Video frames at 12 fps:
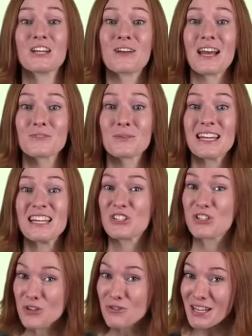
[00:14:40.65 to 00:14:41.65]
Can you guess what
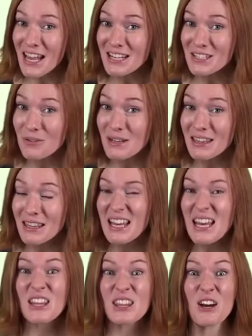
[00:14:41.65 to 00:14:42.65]
they do taste with?
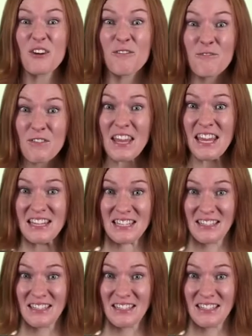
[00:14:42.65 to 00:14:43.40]
Their feet.